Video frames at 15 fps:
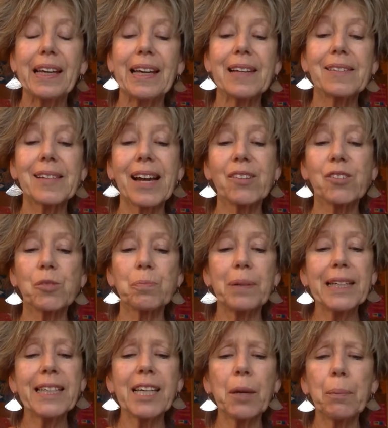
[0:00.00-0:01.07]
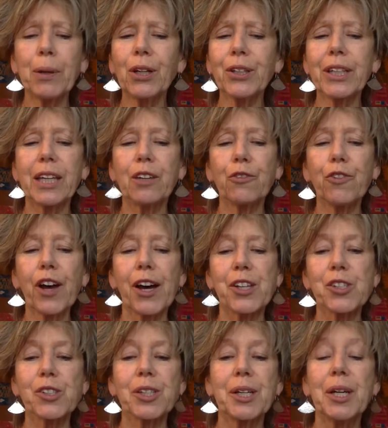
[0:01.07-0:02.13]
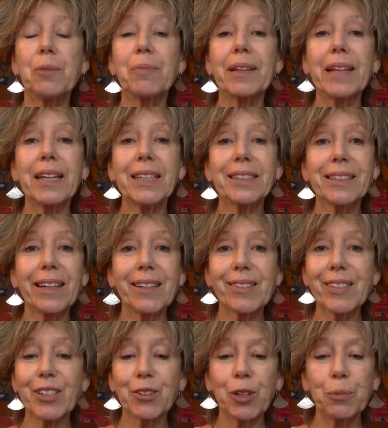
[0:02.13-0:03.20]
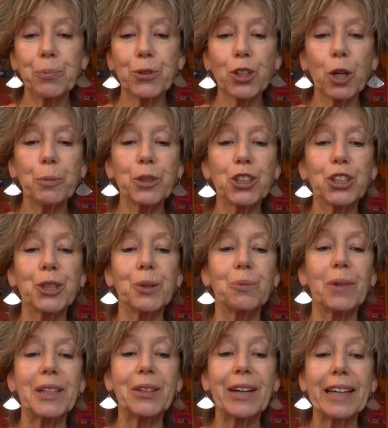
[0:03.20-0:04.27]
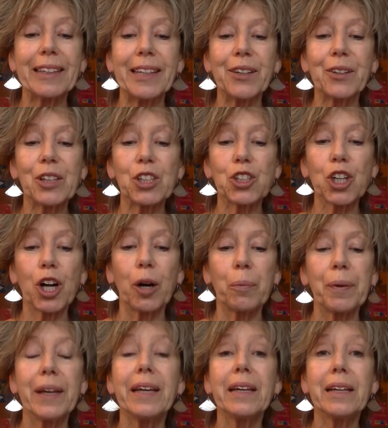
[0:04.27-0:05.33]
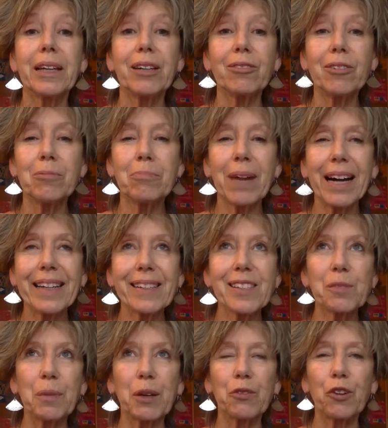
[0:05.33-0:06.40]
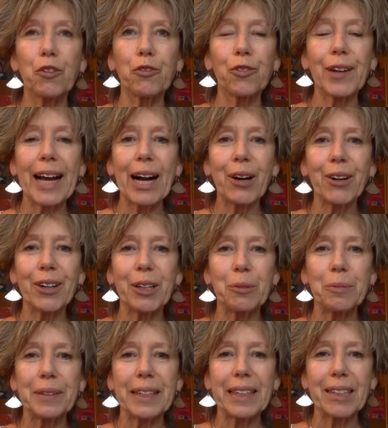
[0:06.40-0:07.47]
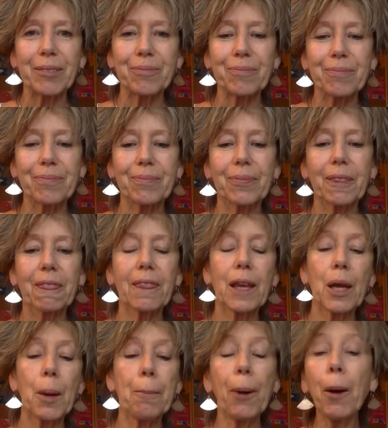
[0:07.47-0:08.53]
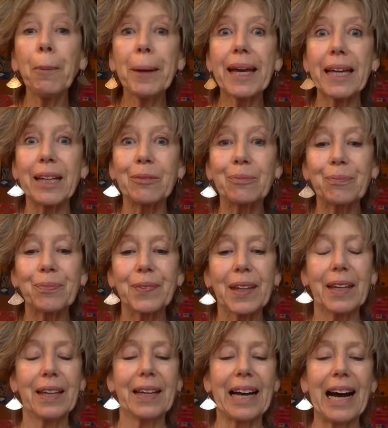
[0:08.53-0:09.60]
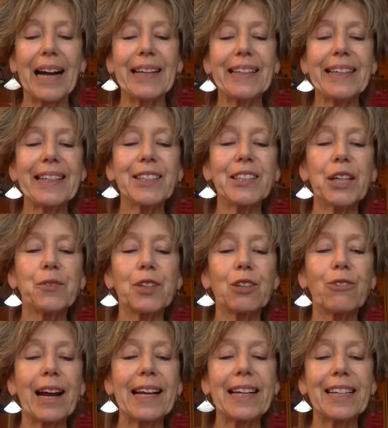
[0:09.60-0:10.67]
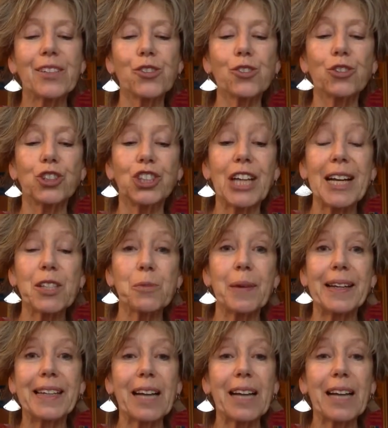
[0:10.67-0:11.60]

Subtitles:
It sounds plinky-plonky at first, but then it turns into a proper tune when you get nearer the top. It reminds me of a flower opening. Poppy! I leaned over the railing and saw Jasmine